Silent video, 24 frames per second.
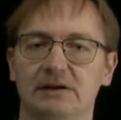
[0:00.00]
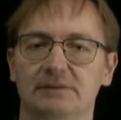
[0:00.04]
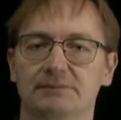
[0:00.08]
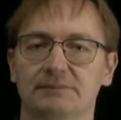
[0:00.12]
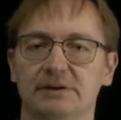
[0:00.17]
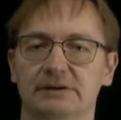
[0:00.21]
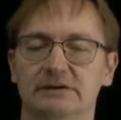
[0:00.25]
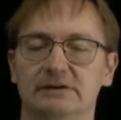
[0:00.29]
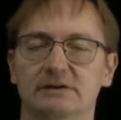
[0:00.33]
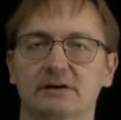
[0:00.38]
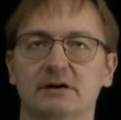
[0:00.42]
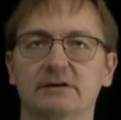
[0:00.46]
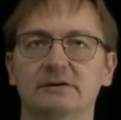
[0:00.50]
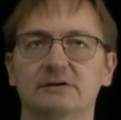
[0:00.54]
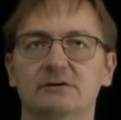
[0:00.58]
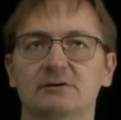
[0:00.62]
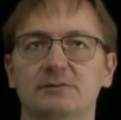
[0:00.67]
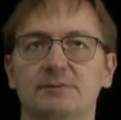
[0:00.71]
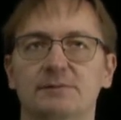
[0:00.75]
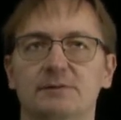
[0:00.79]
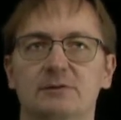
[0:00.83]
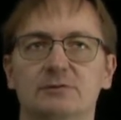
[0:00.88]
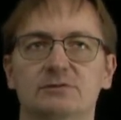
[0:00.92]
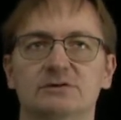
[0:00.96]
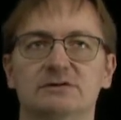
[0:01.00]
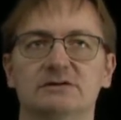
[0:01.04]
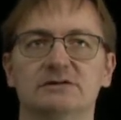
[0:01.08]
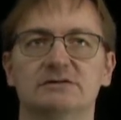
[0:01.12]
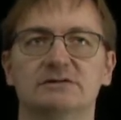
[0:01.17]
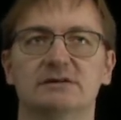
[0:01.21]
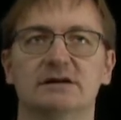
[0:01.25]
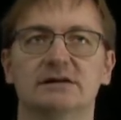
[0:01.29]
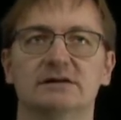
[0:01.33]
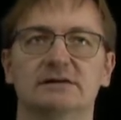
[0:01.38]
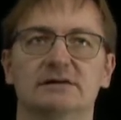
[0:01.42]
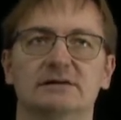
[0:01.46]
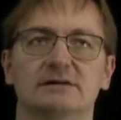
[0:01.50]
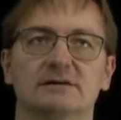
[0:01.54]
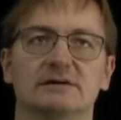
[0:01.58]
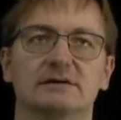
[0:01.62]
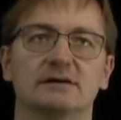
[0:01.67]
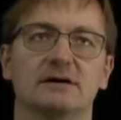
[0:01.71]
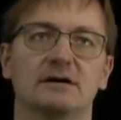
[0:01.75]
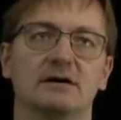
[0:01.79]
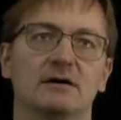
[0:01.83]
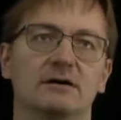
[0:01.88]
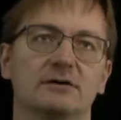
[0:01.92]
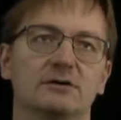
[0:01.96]
But another approach is that
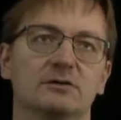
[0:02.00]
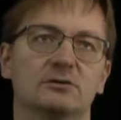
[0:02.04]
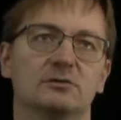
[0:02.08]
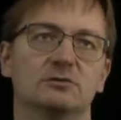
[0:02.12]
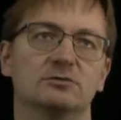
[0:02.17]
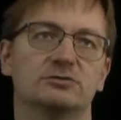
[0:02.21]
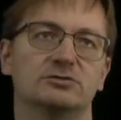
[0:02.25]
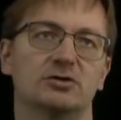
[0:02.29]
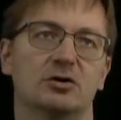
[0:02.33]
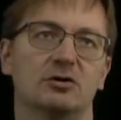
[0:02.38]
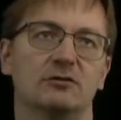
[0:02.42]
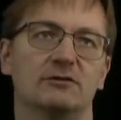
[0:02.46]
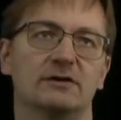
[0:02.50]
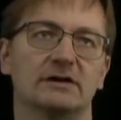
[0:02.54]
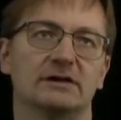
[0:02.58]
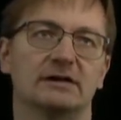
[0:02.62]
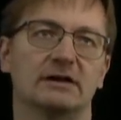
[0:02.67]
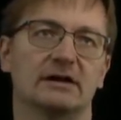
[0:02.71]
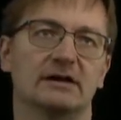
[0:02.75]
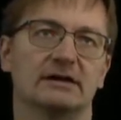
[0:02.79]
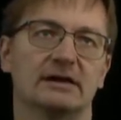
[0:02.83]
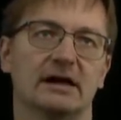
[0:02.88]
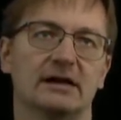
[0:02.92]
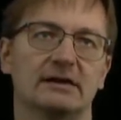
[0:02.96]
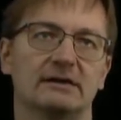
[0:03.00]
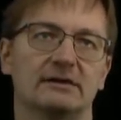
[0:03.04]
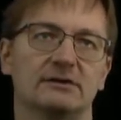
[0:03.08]
you solve it like that.